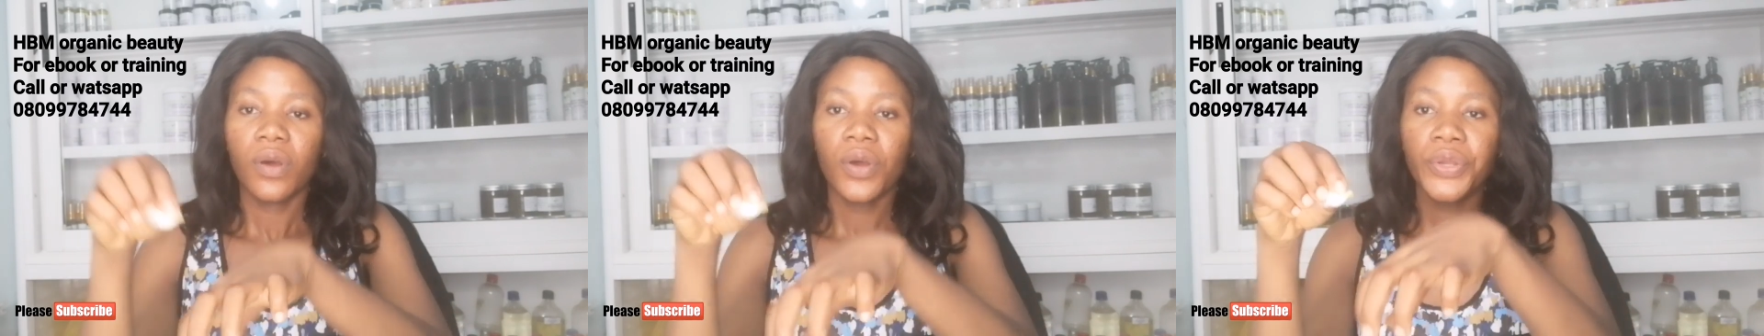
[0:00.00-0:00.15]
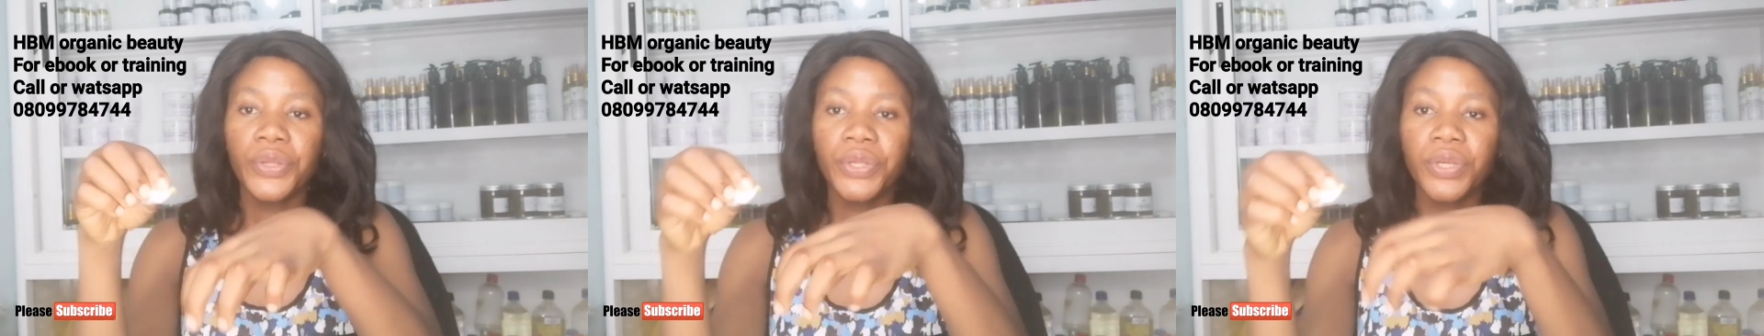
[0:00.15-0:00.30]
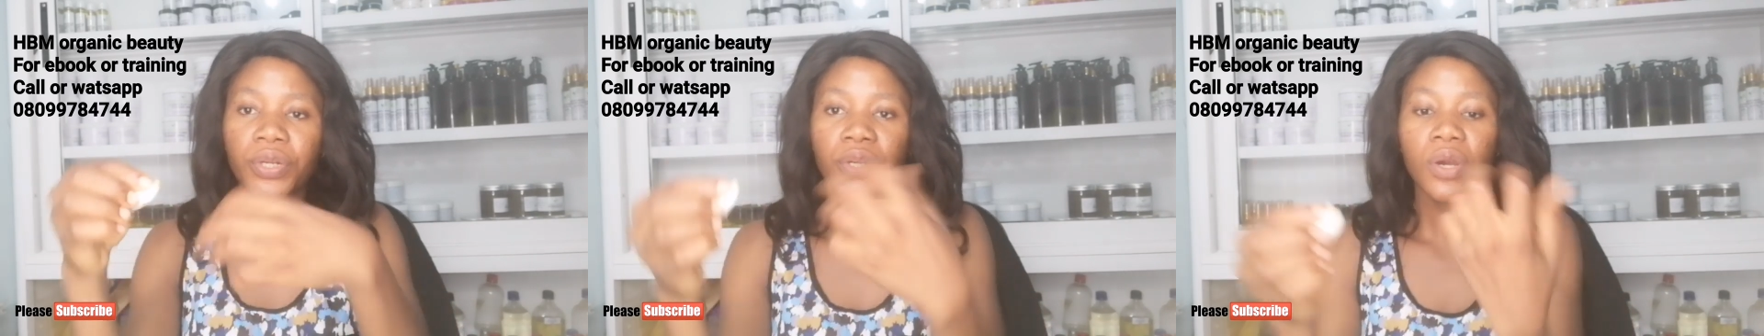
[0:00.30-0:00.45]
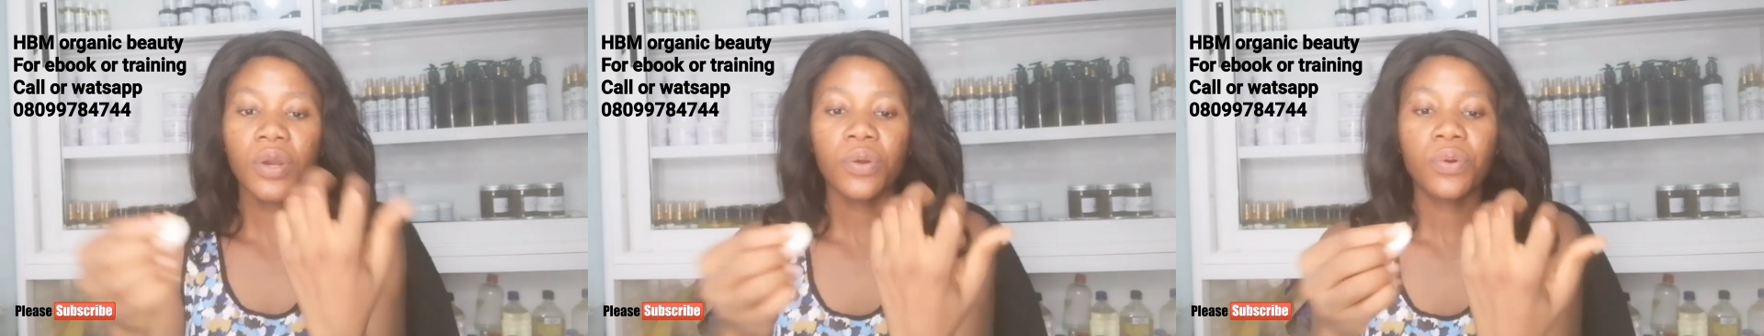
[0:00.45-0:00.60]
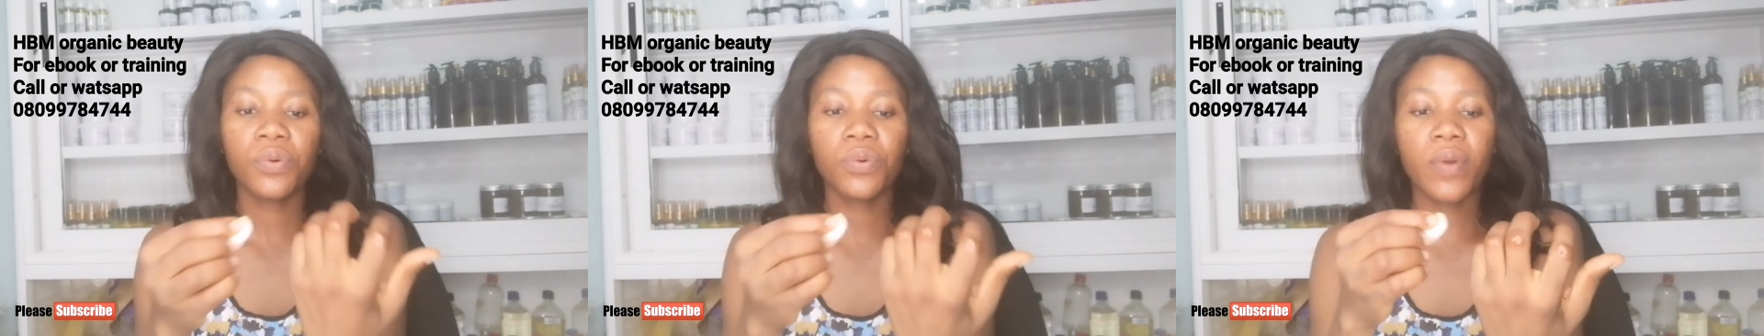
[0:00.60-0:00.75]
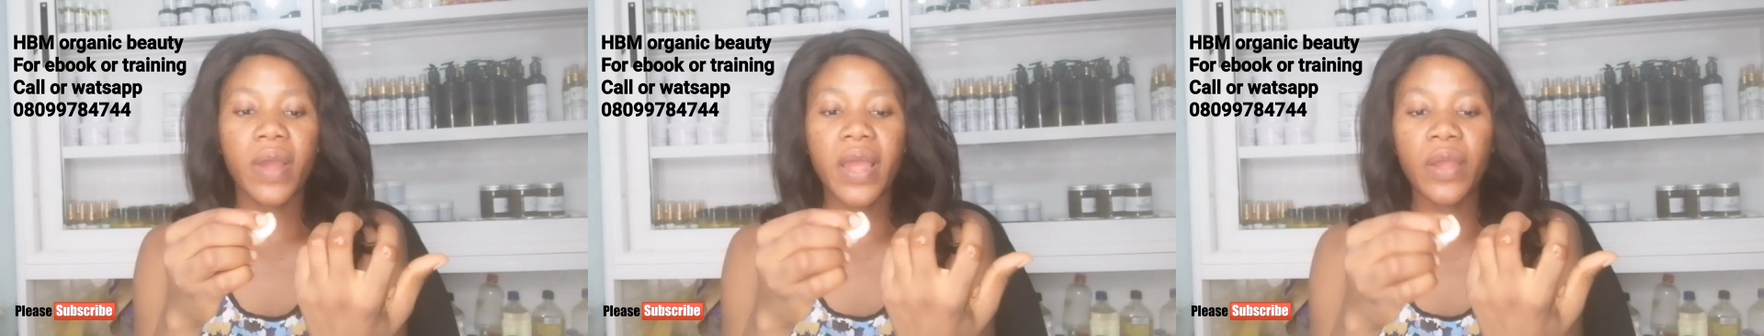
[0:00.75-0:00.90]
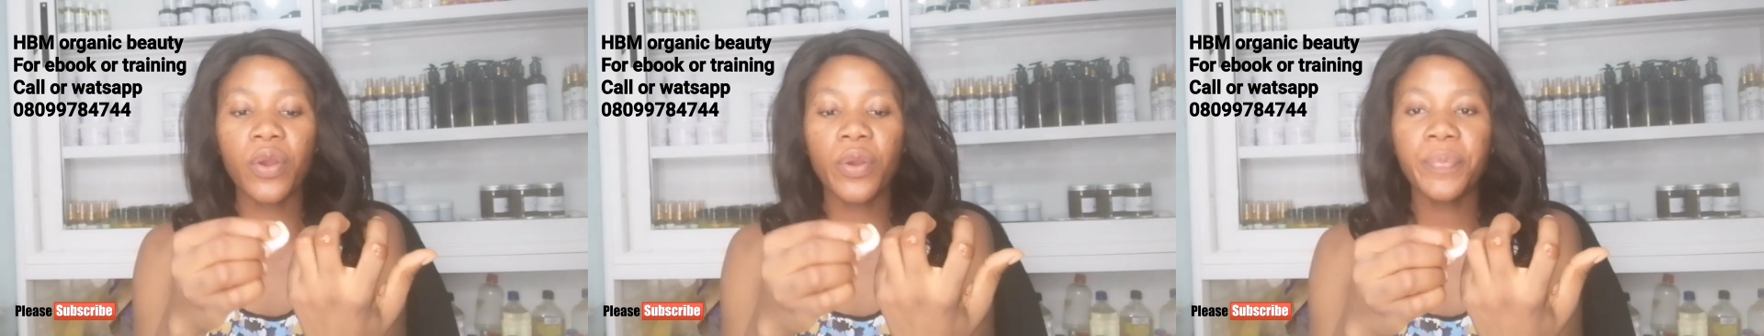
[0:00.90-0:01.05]
On your
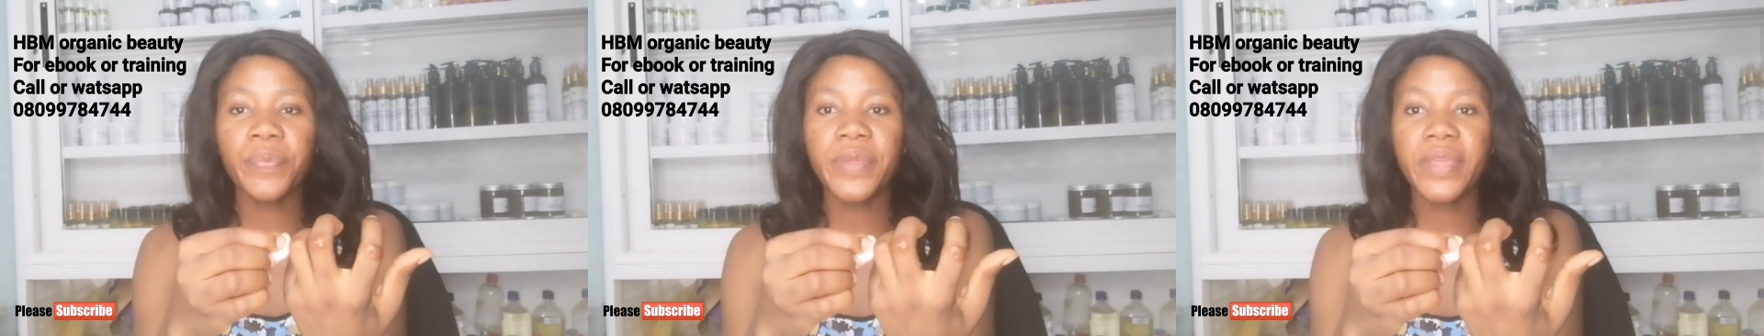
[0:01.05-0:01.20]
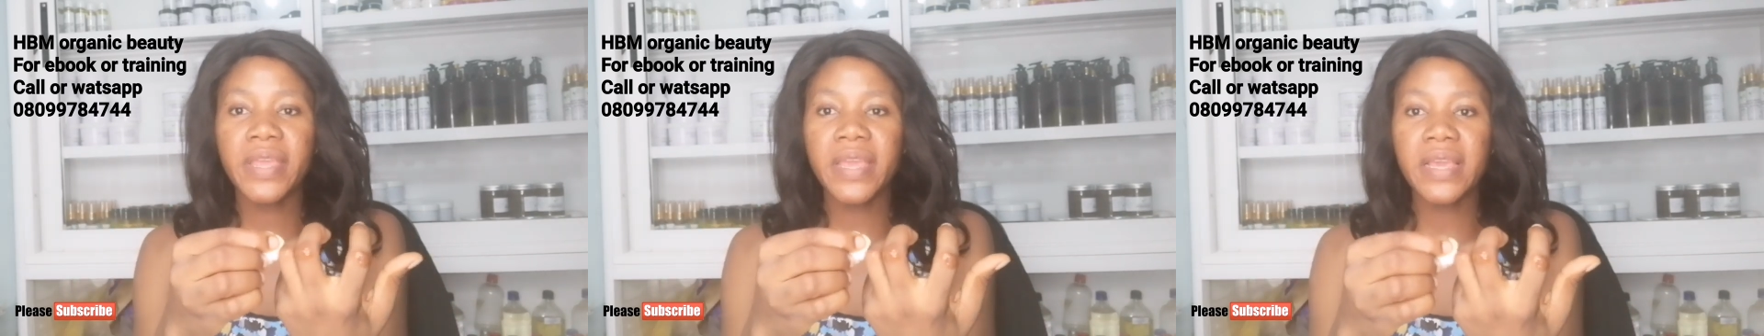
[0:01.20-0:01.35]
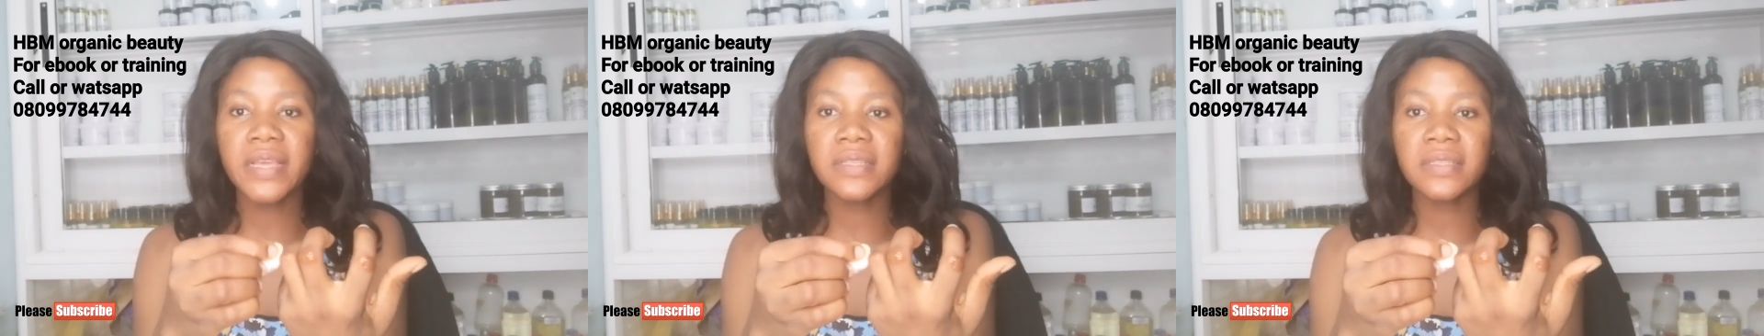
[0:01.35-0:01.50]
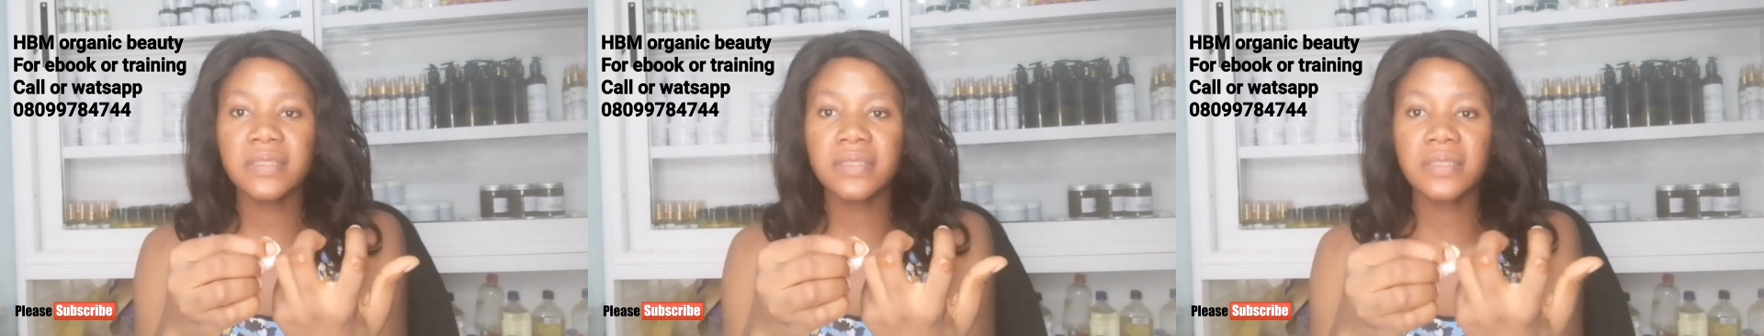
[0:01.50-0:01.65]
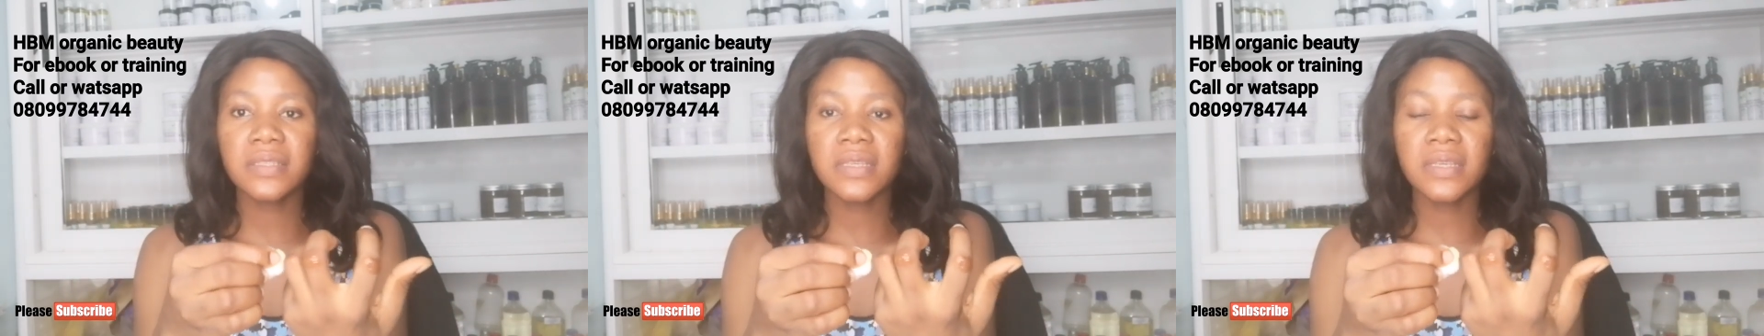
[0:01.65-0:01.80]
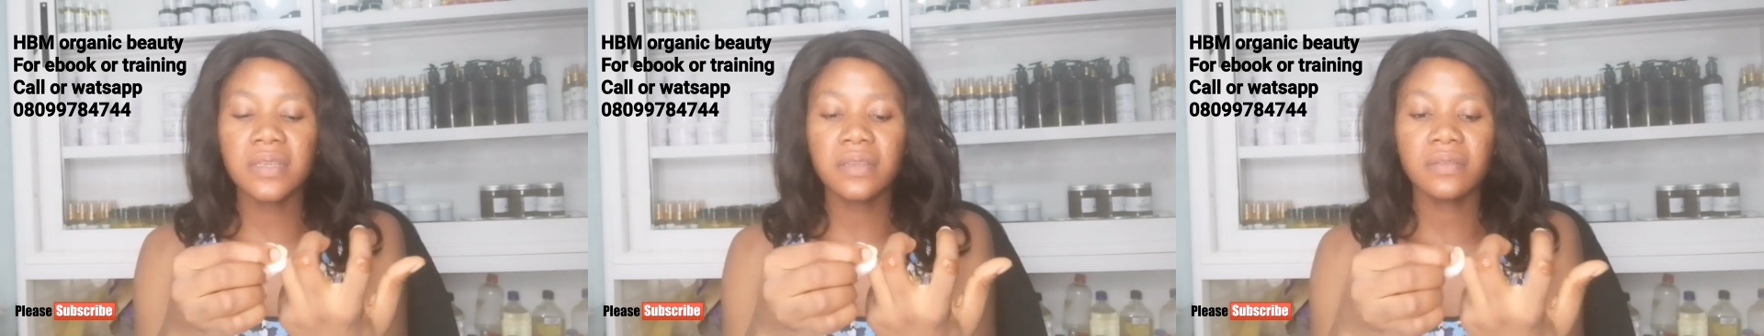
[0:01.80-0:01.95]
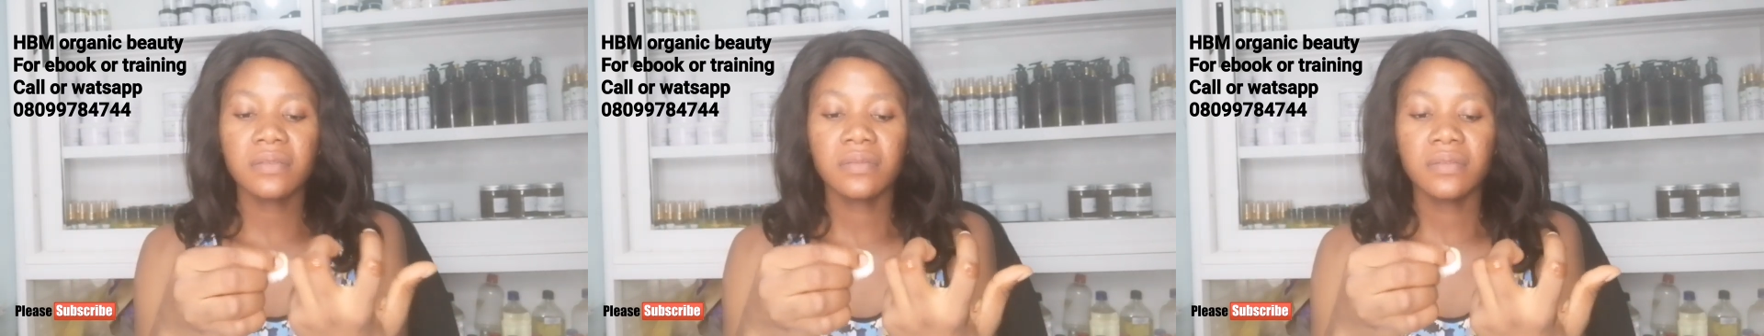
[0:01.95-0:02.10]
knuckle, I hope you can
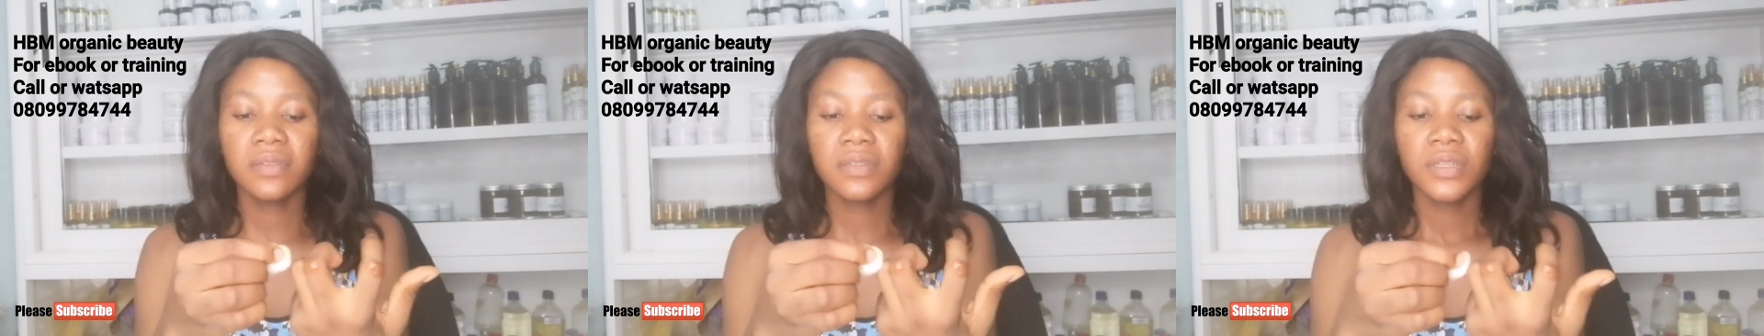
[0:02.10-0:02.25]
see.